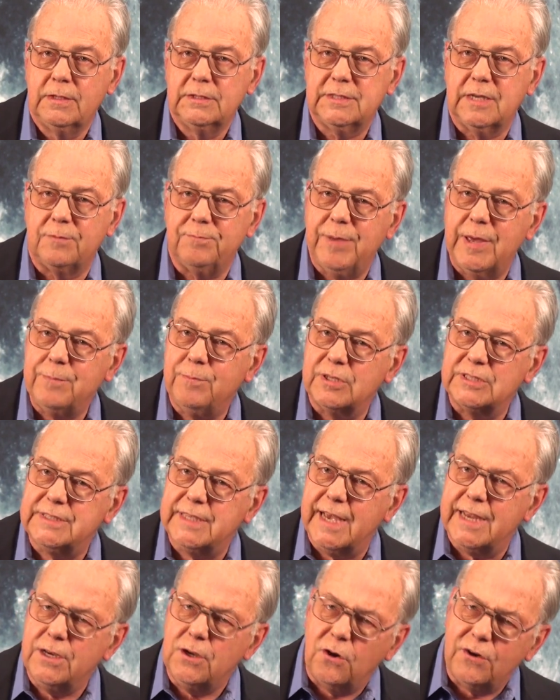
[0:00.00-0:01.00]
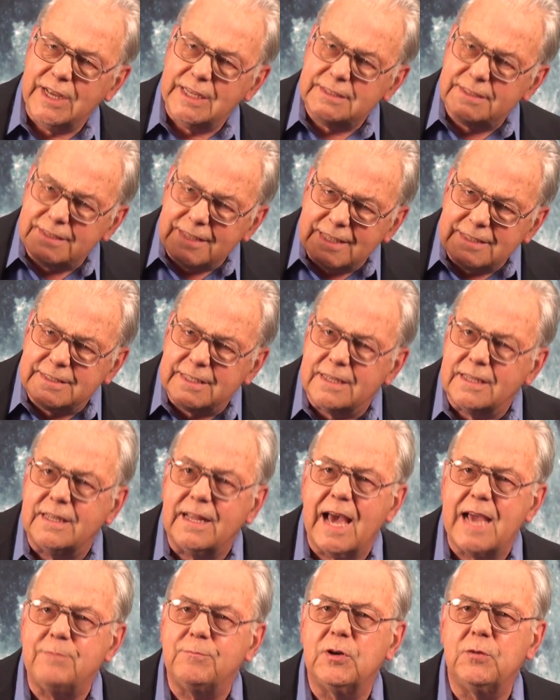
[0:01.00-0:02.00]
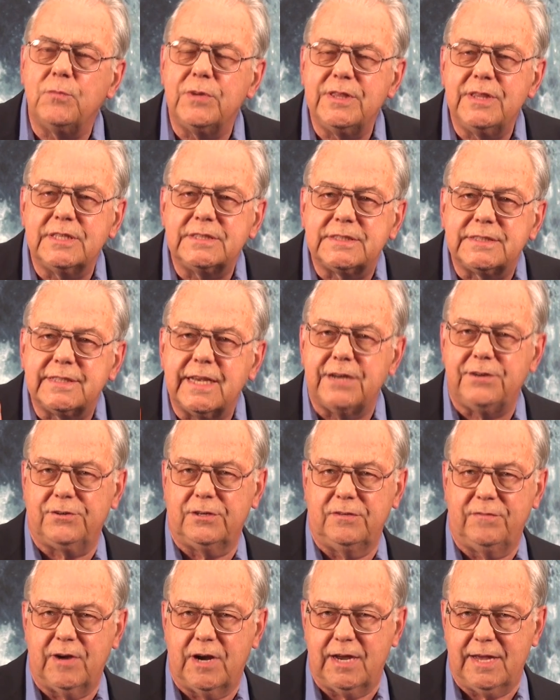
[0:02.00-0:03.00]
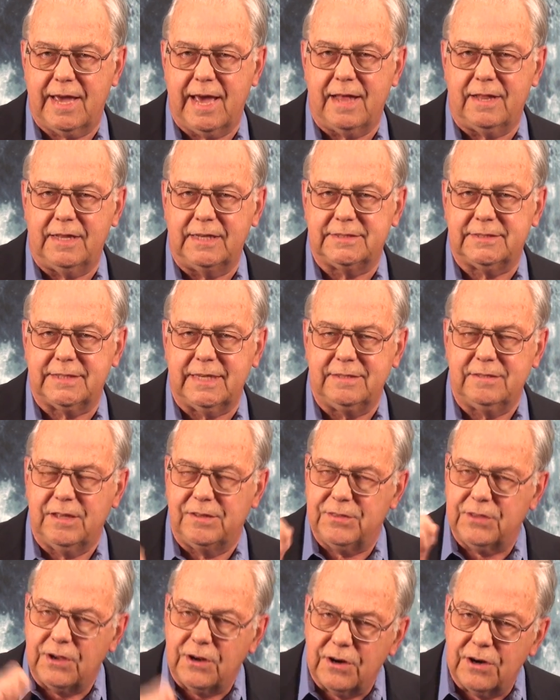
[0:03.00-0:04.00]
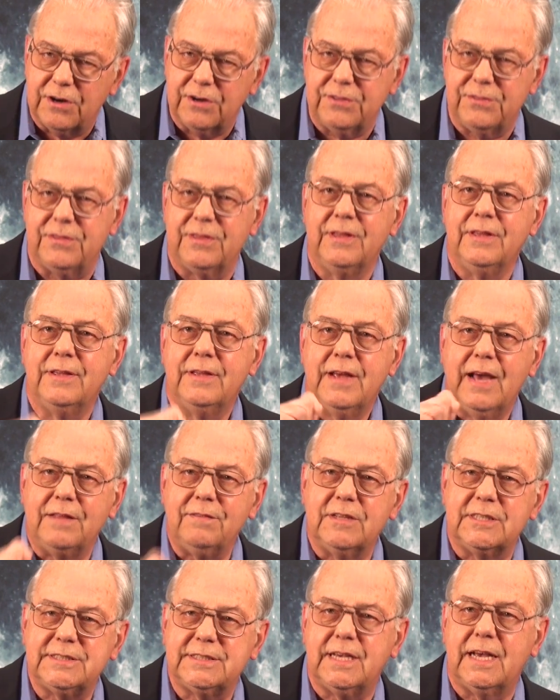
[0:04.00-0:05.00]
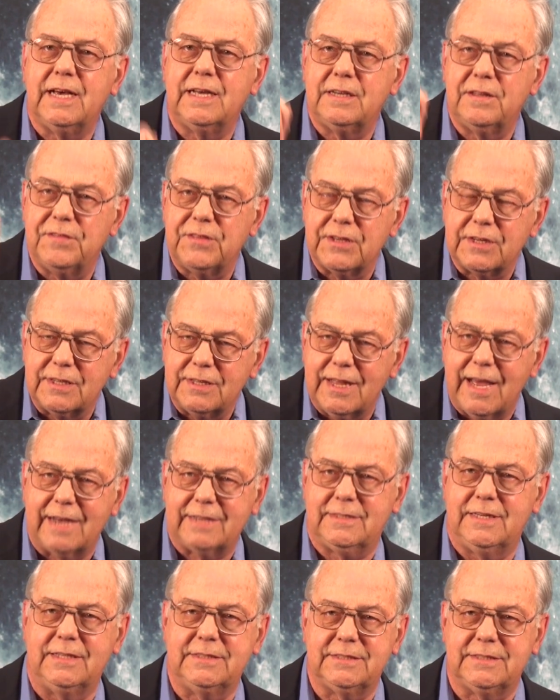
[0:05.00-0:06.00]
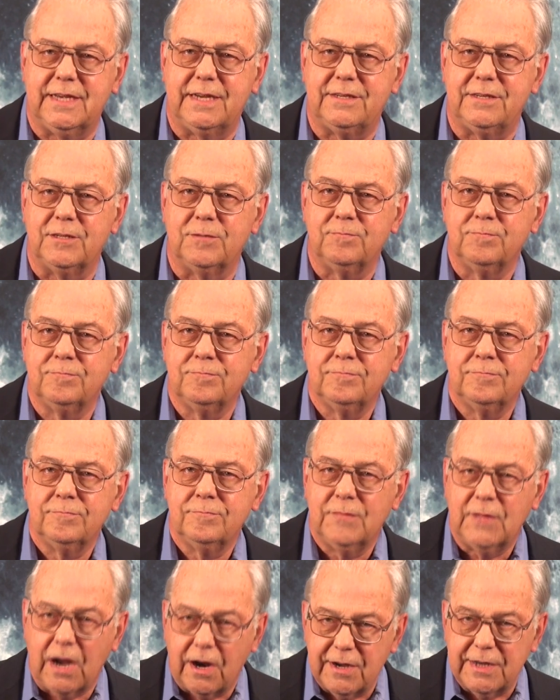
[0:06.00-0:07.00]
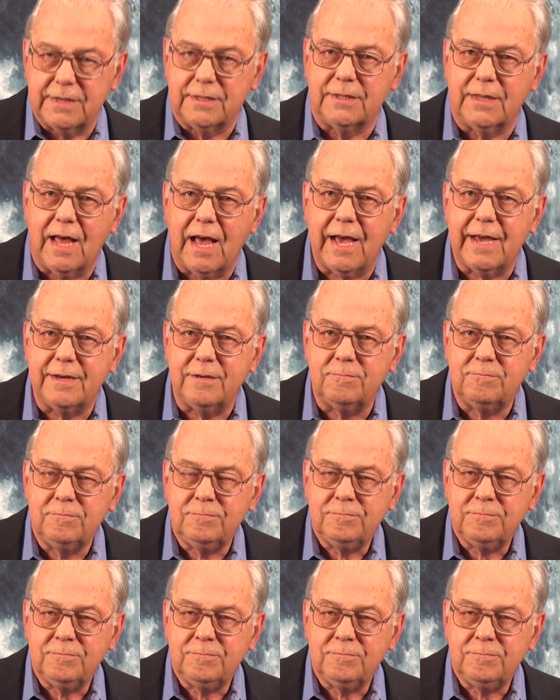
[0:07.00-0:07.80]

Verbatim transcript: Some people say, no, it's, it's an alignment with the center of our galaxy, that the Earth and the Sun and the galactic center are in a line,